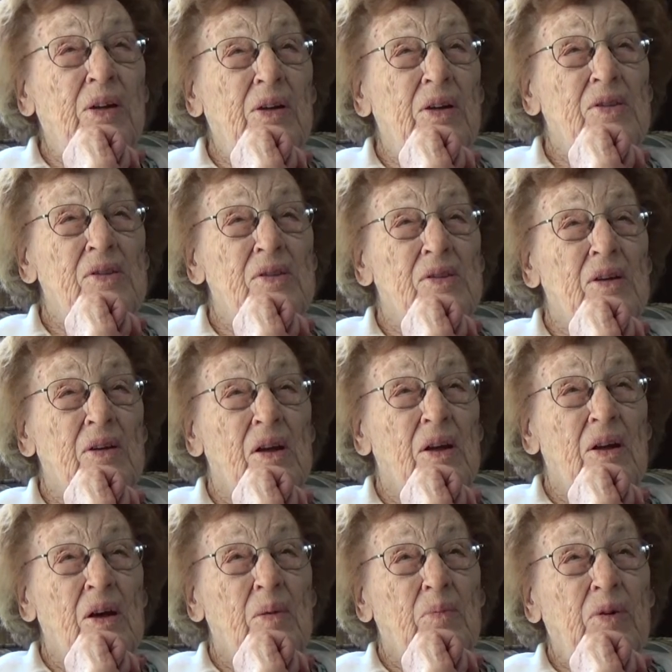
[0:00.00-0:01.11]
because
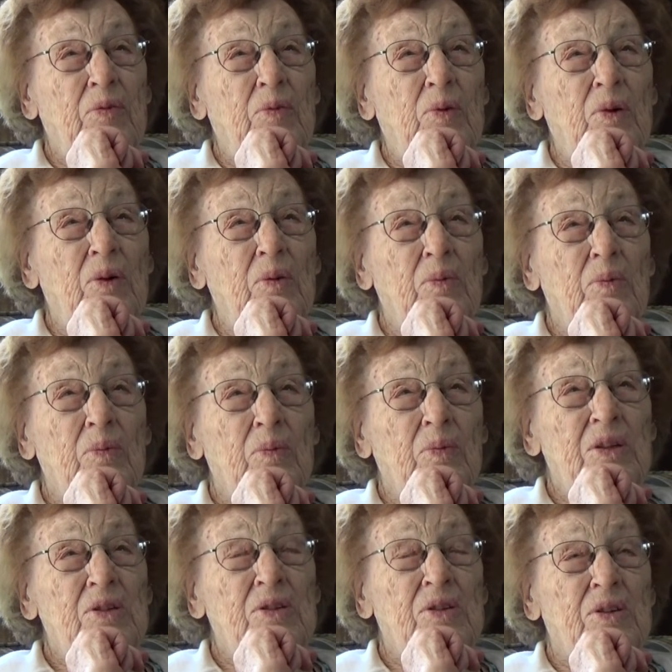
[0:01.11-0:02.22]
before
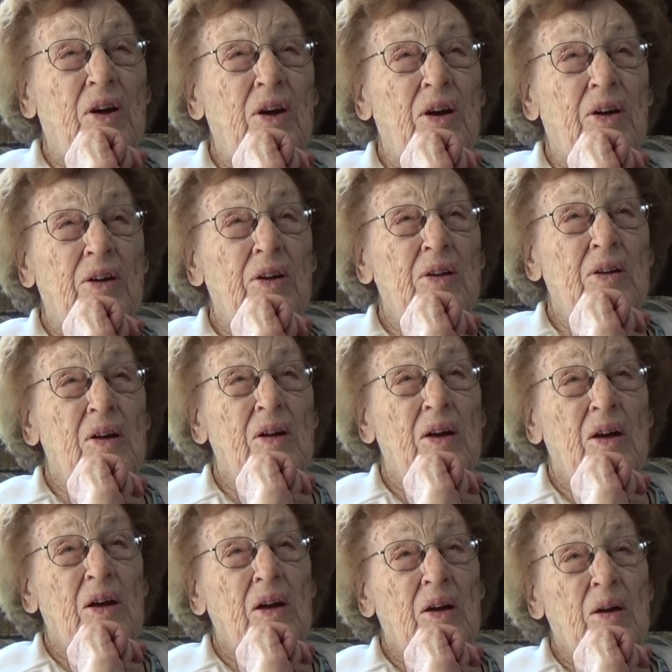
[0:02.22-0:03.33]
we started,
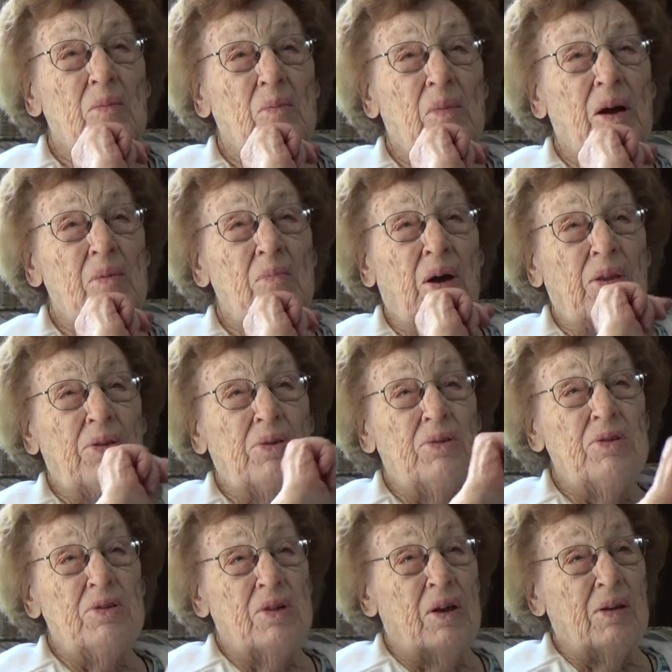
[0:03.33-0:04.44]
my mother
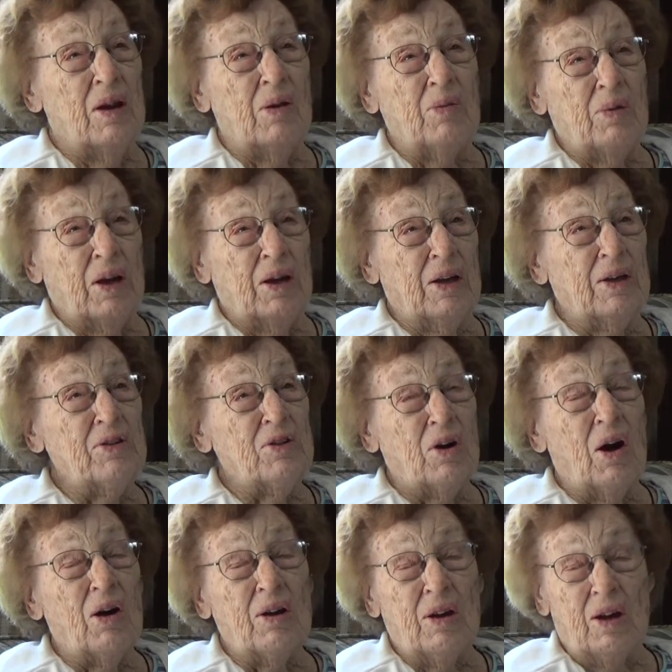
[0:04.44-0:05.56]
said, "No, we got to
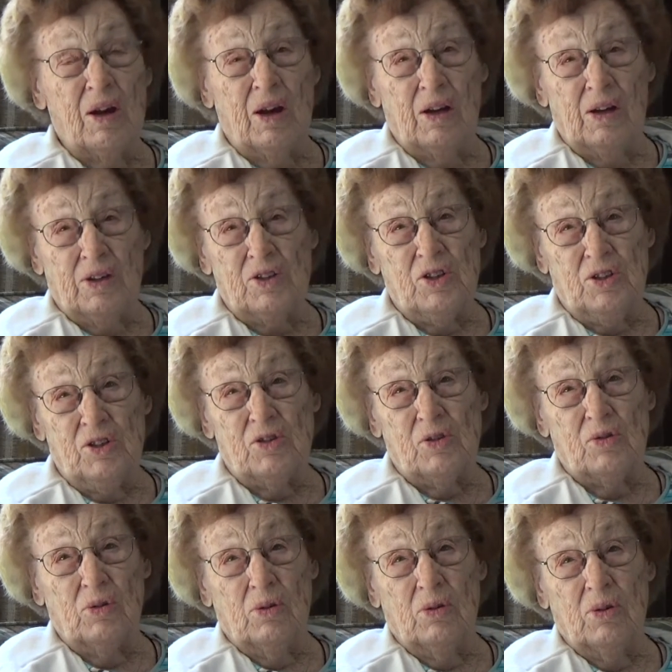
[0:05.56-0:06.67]
talk English in
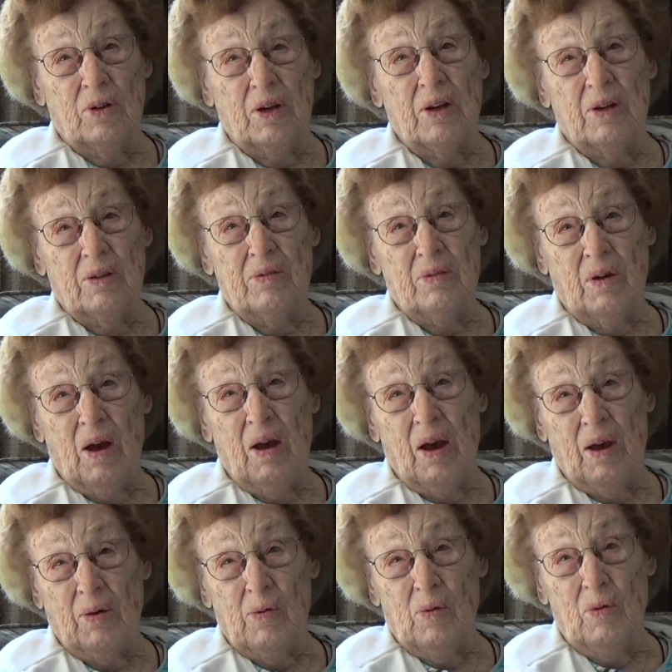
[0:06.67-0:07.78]
school,
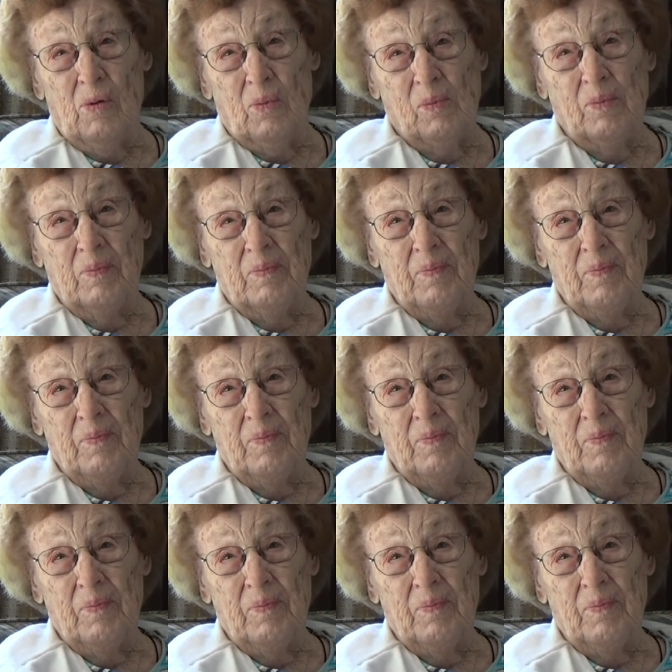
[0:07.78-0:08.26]
at home,